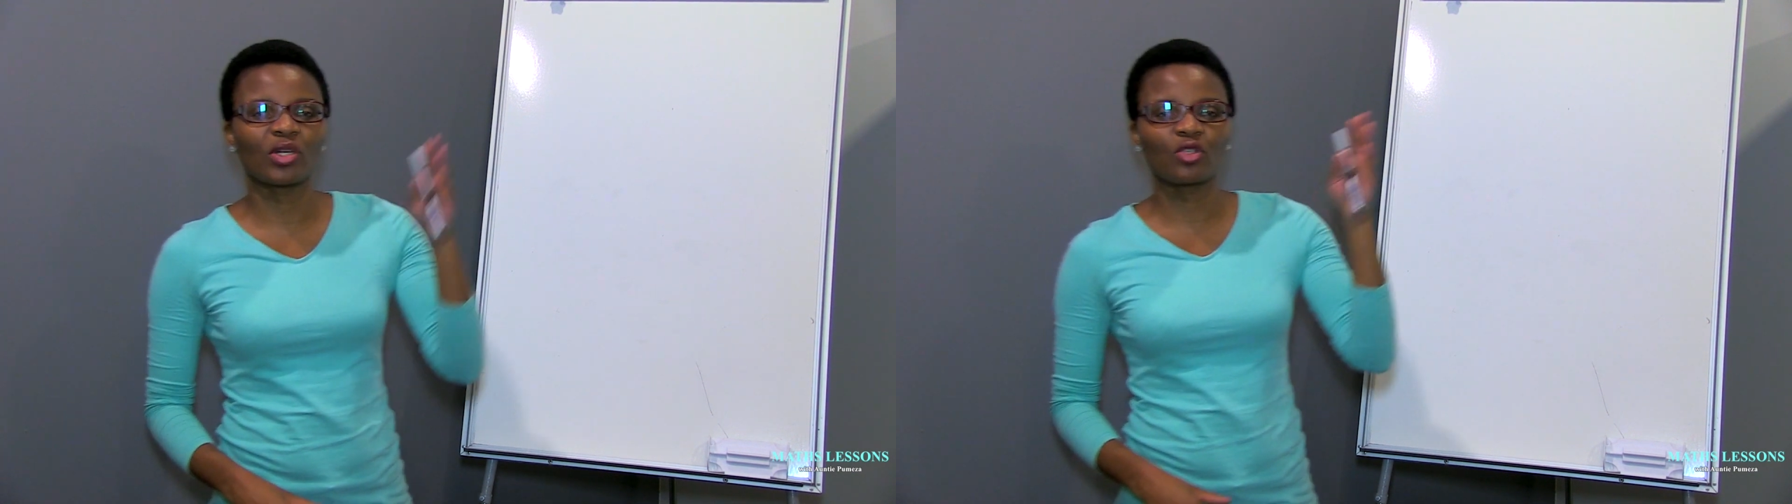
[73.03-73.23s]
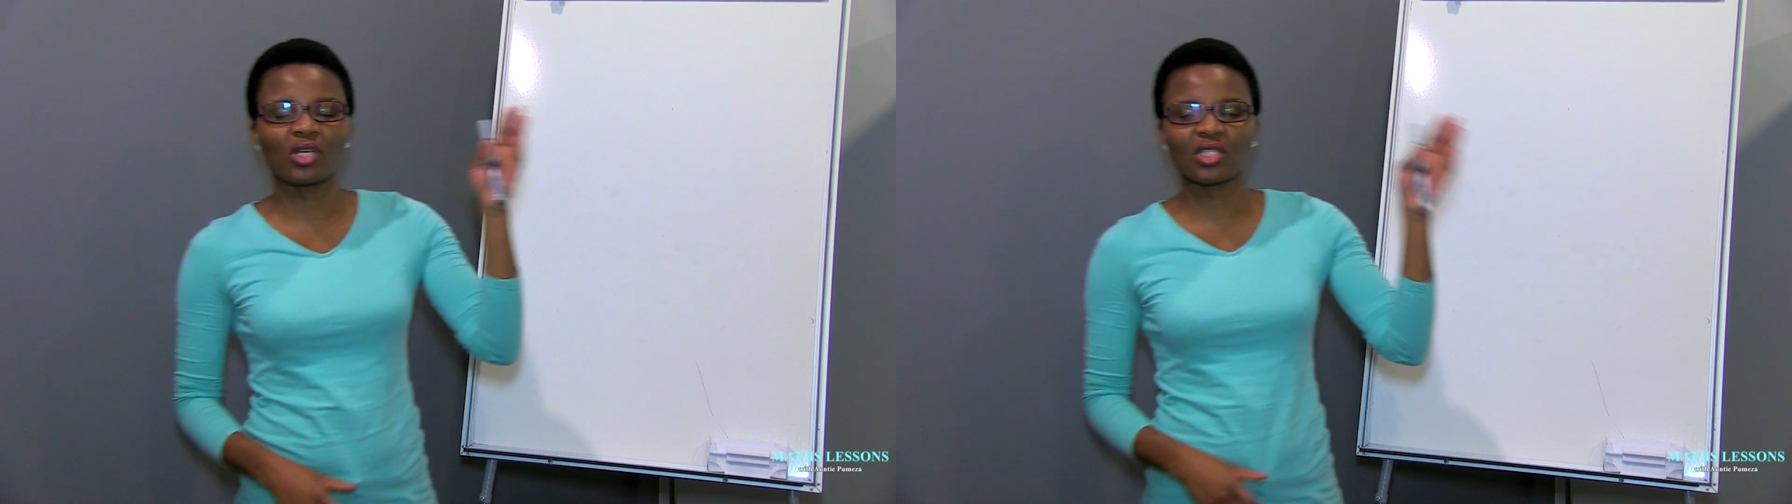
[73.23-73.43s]

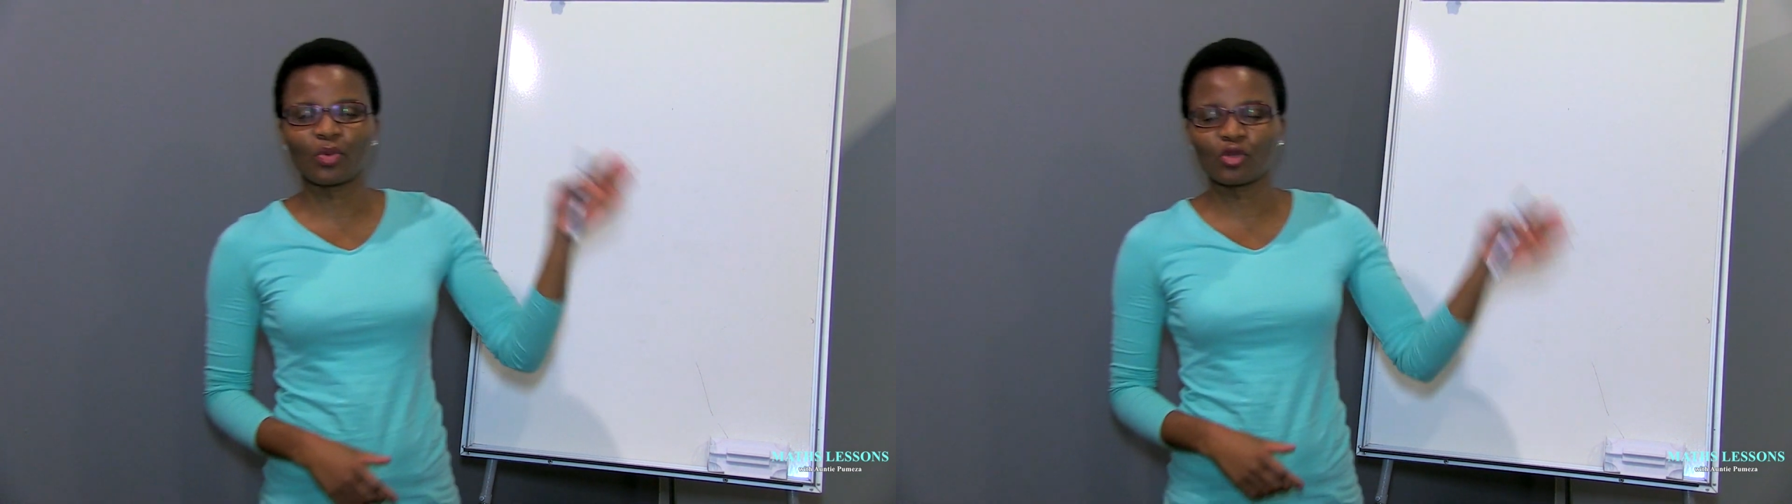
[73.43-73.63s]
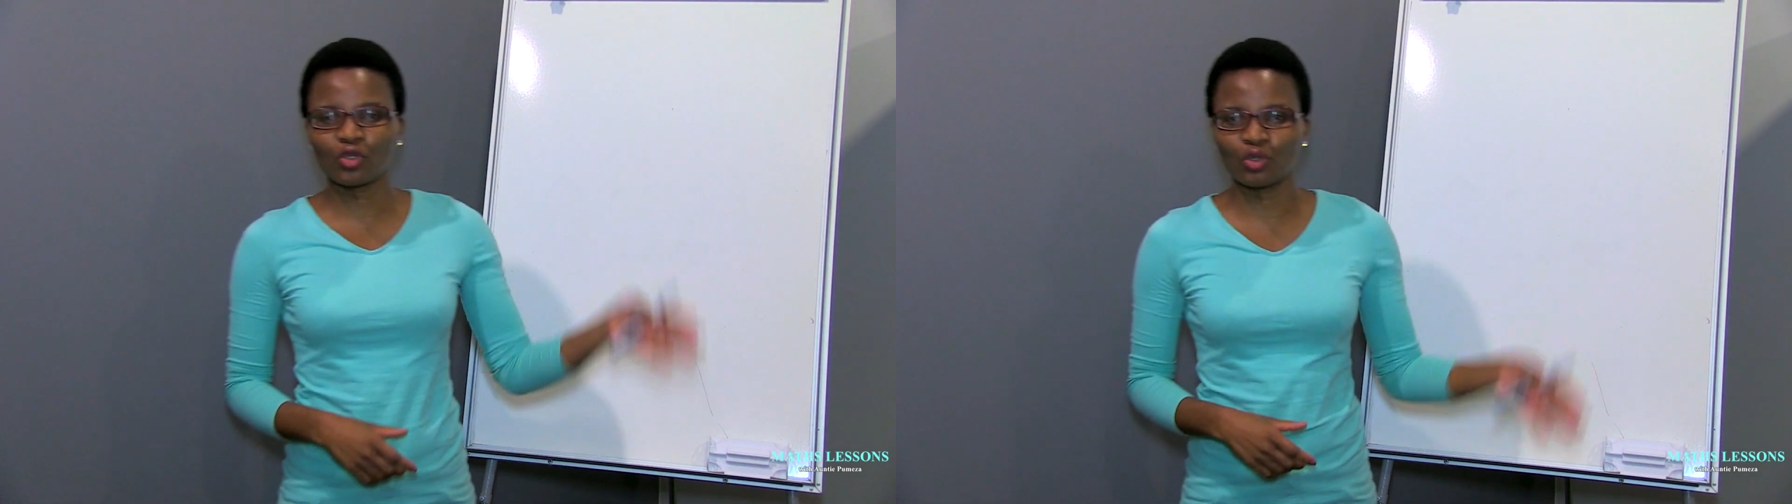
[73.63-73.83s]
what you are
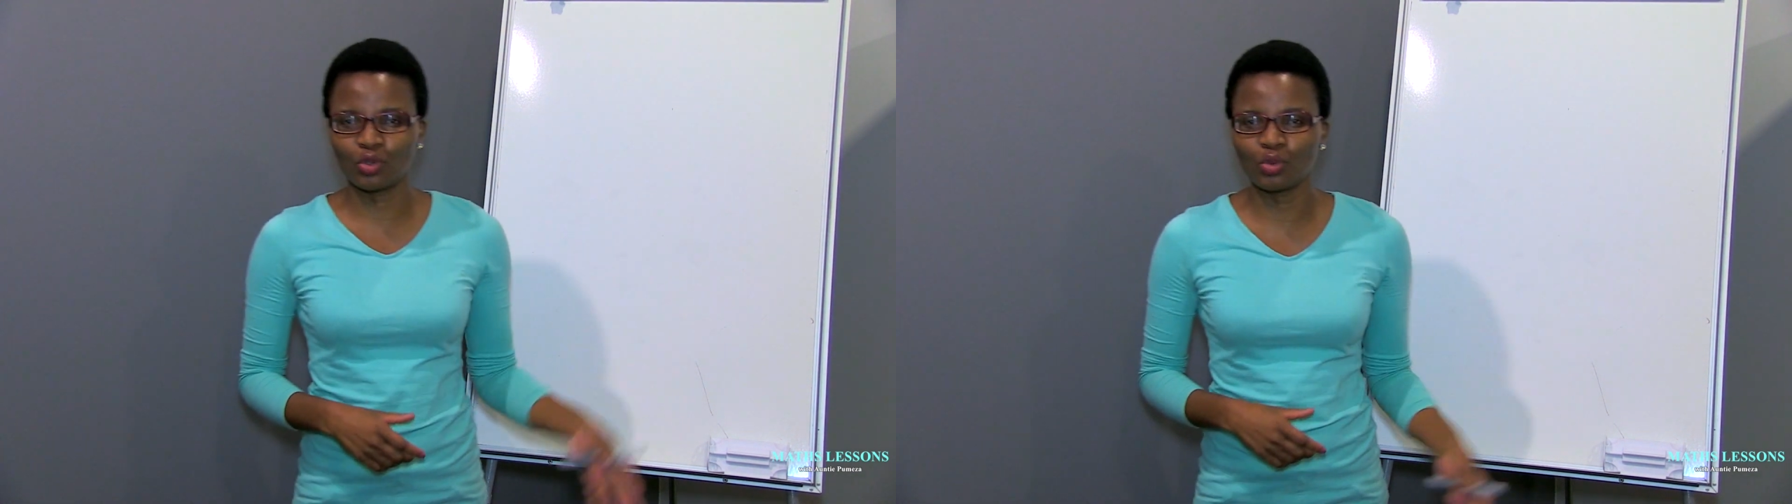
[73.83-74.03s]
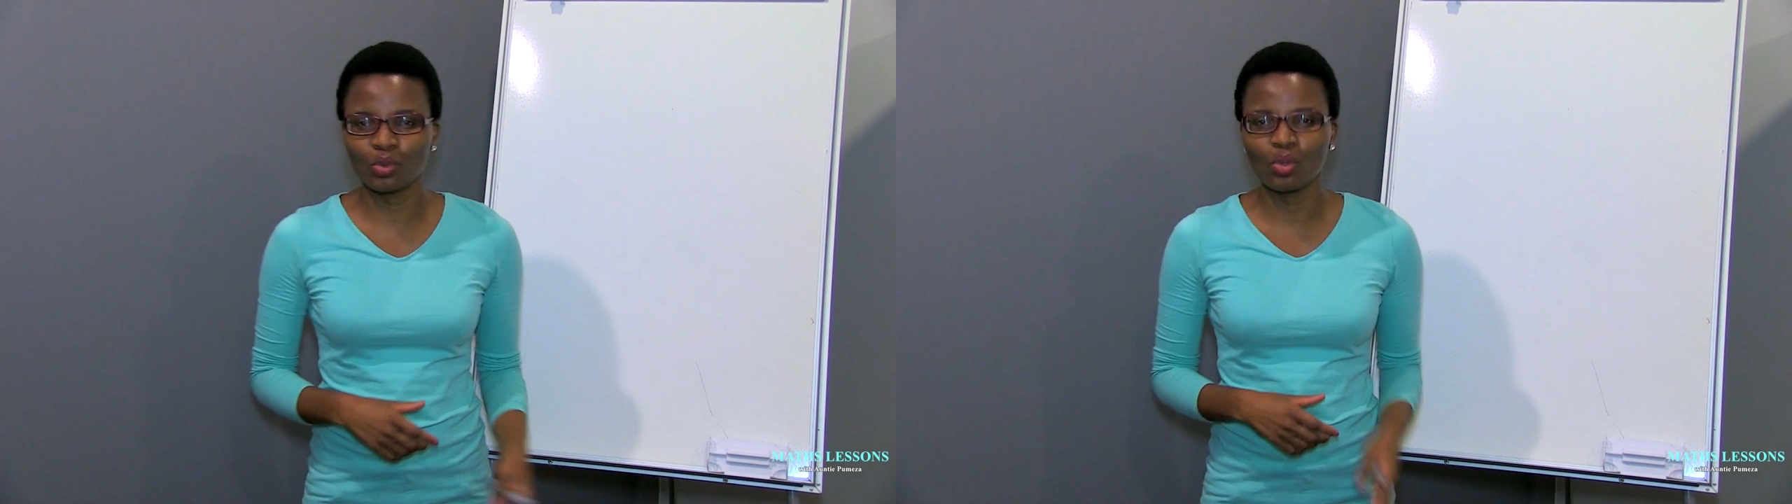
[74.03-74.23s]
supposed to
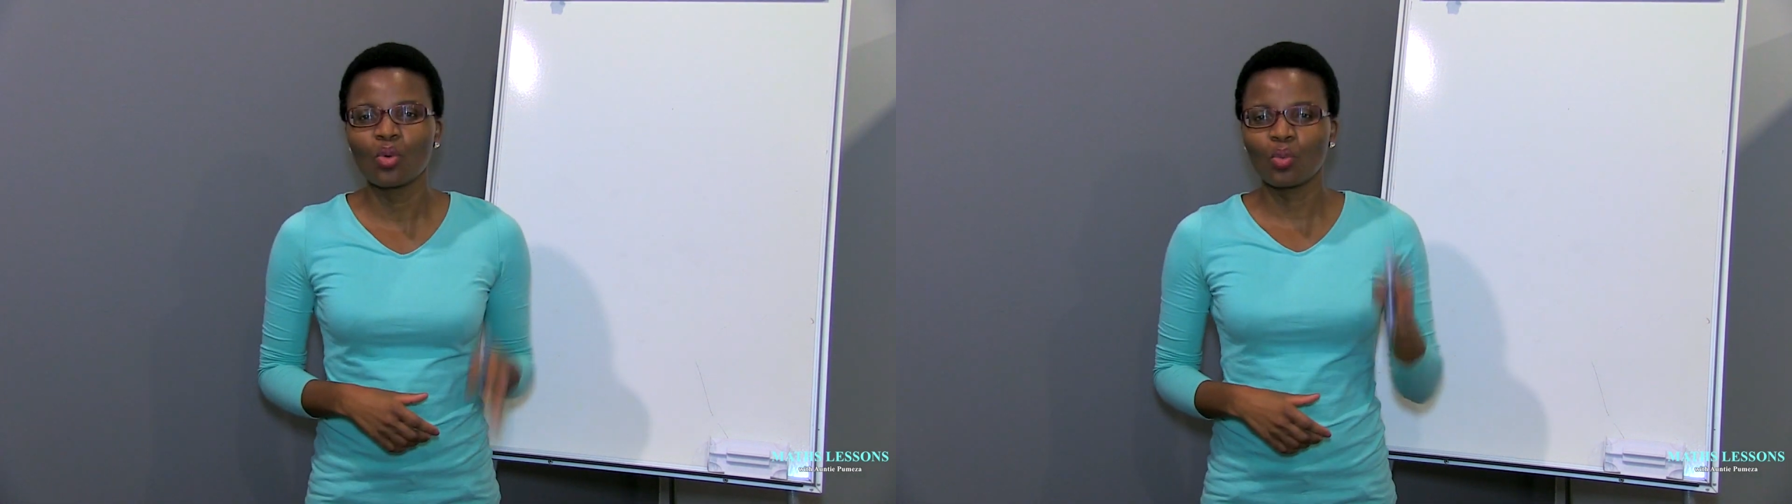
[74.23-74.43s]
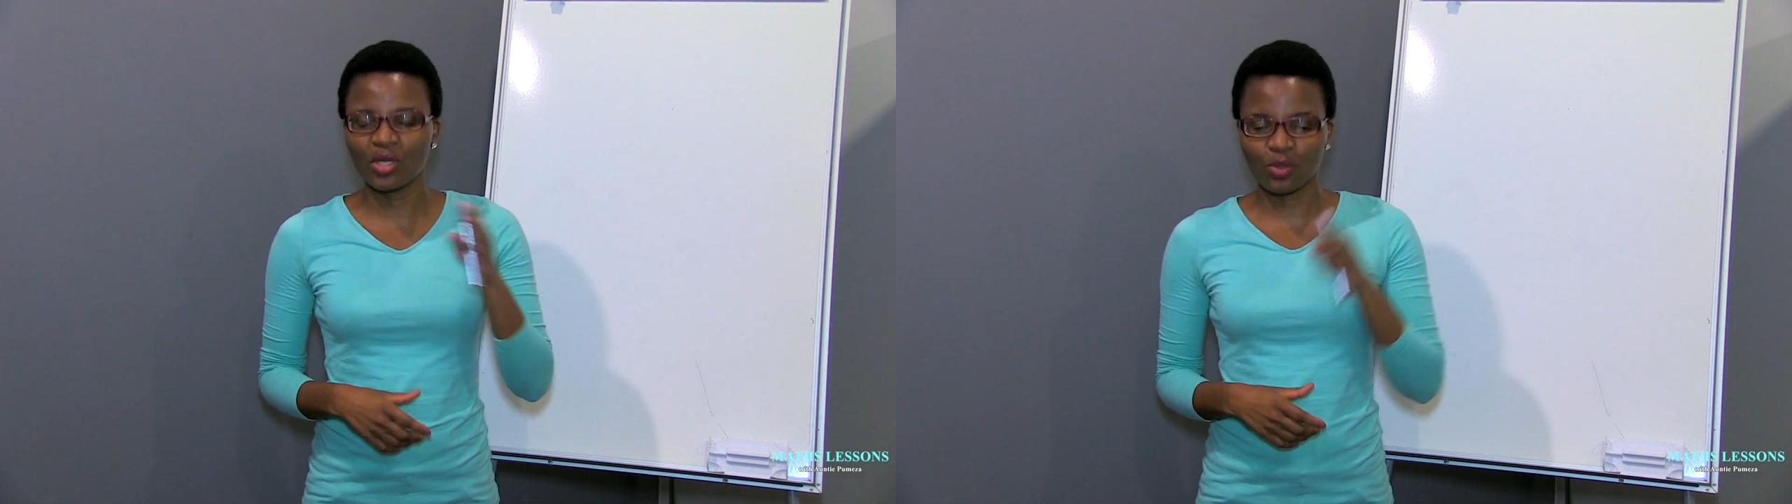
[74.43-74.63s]

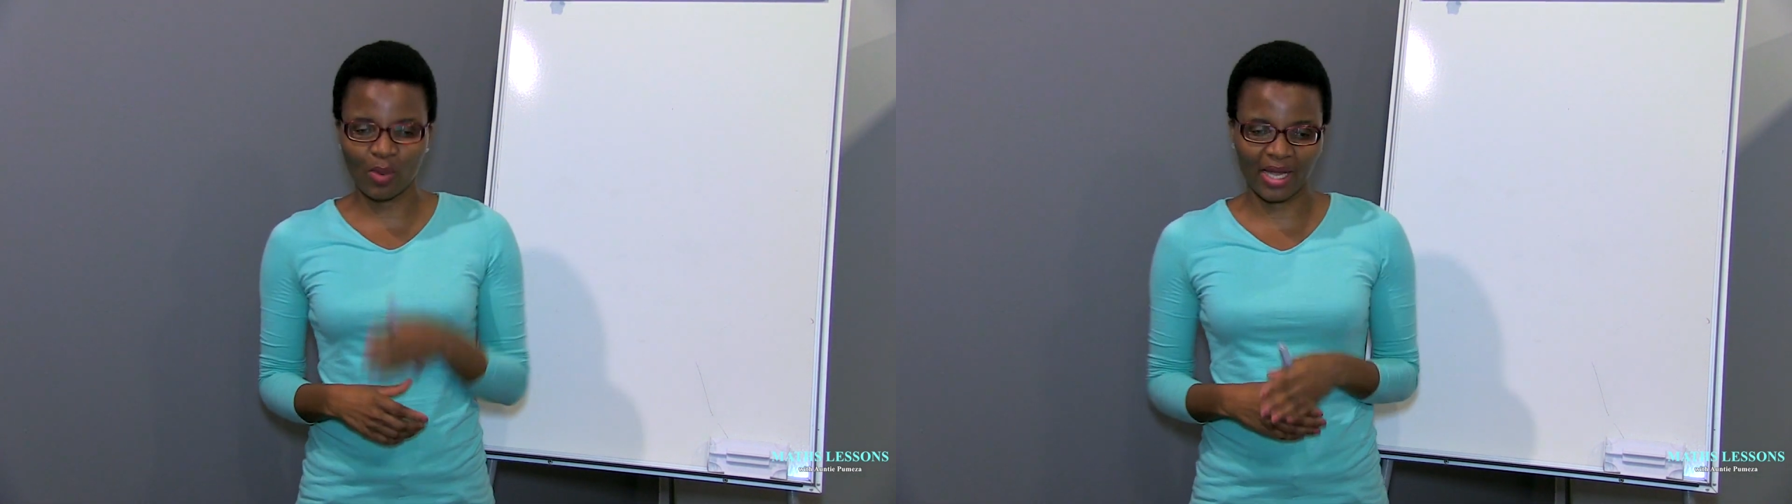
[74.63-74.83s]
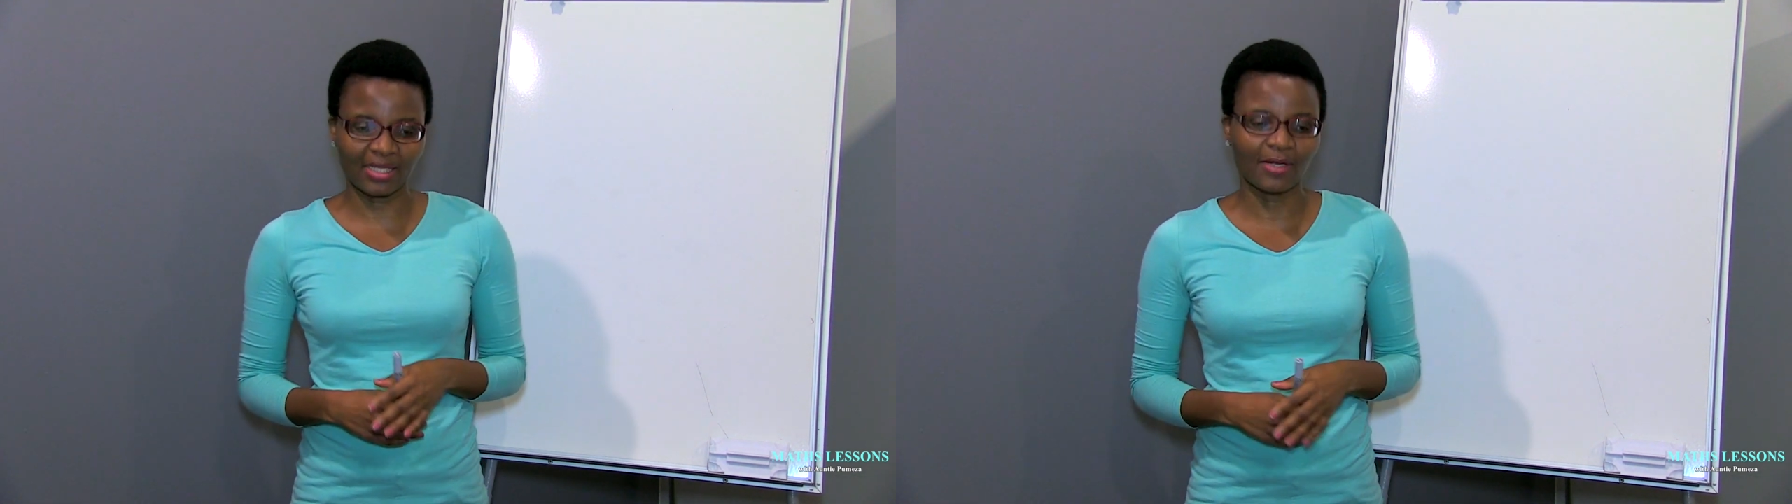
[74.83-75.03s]
do with
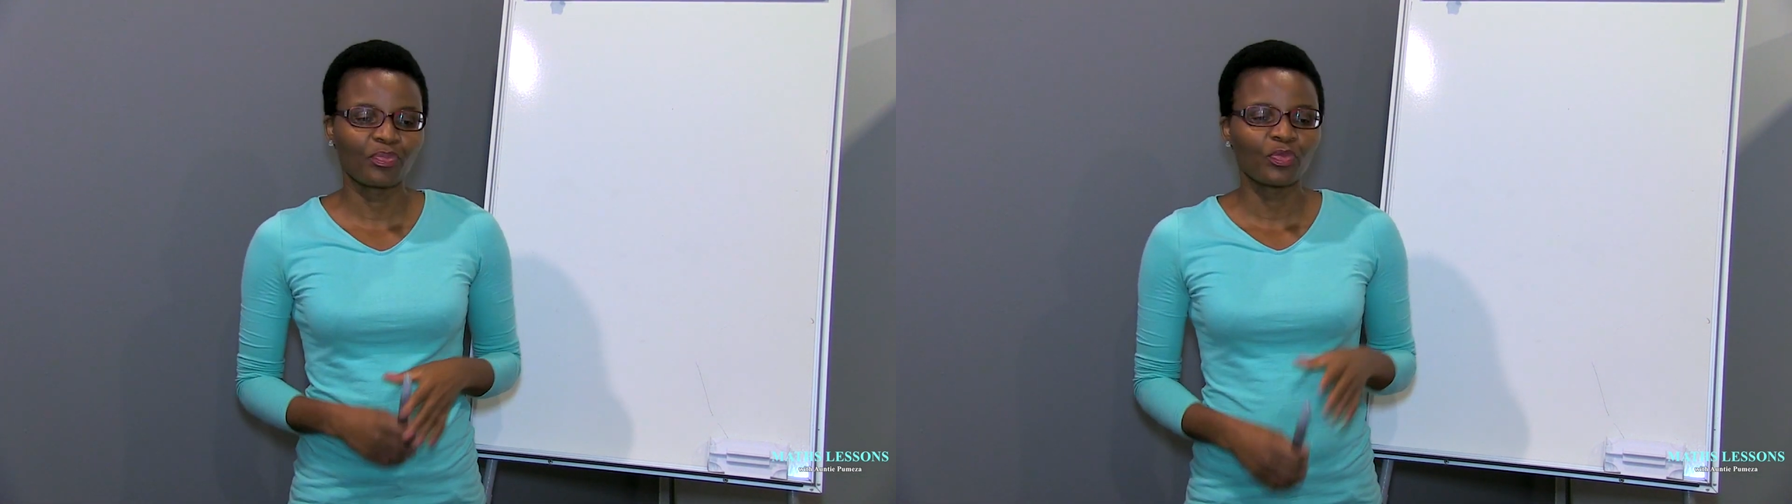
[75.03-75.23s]
what.